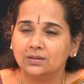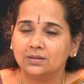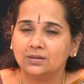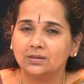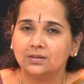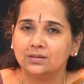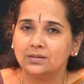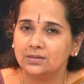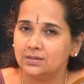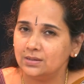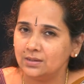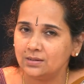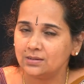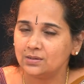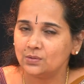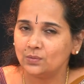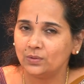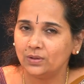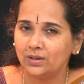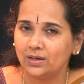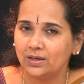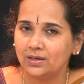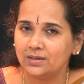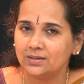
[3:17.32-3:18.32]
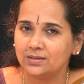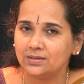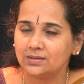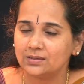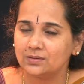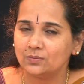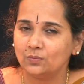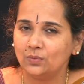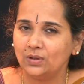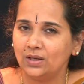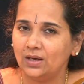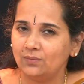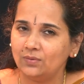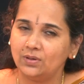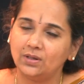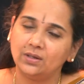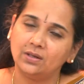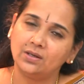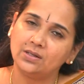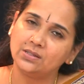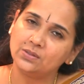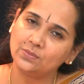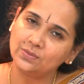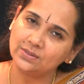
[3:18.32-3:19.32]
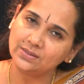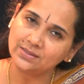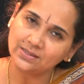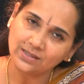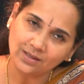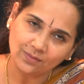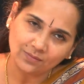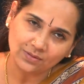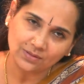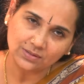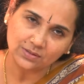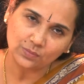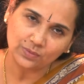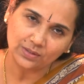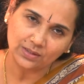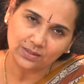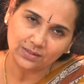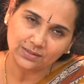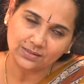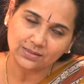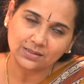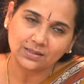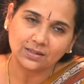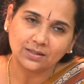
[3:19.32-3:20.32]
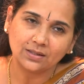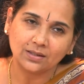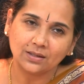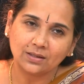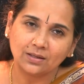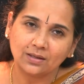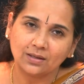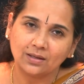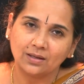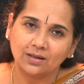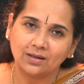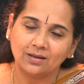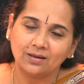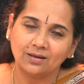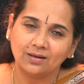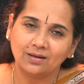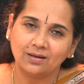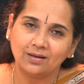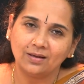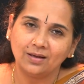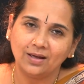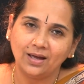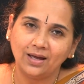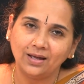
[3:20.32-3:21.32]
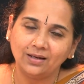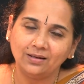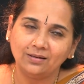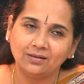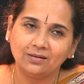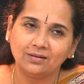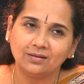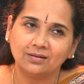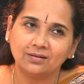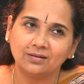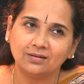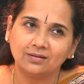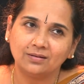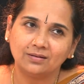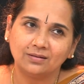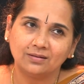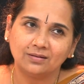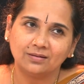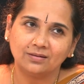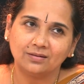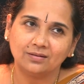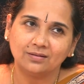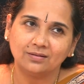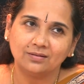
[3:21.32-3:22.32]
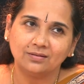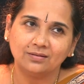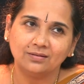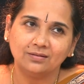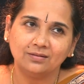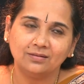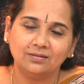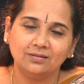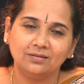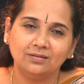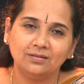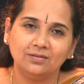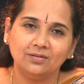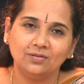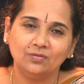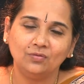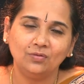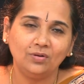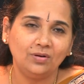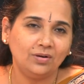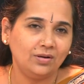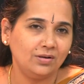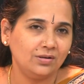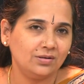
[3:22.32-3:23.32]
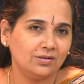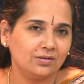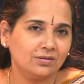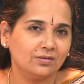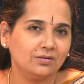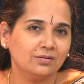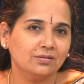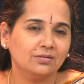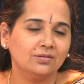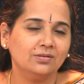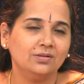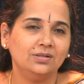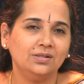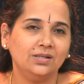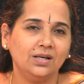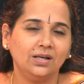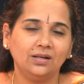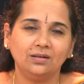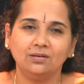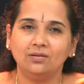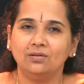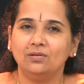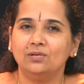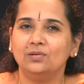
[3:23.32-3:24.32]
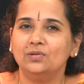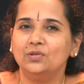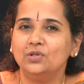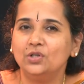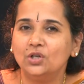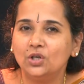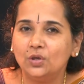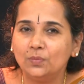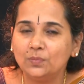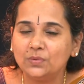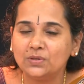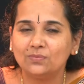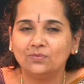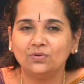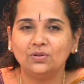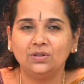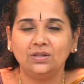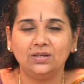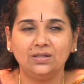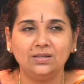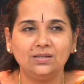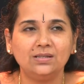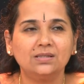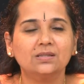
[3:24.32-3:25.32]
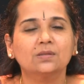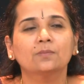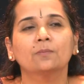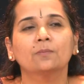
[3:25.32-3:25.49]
6 swaras, we have ragas with 7 swaras, and there are technical terms for these.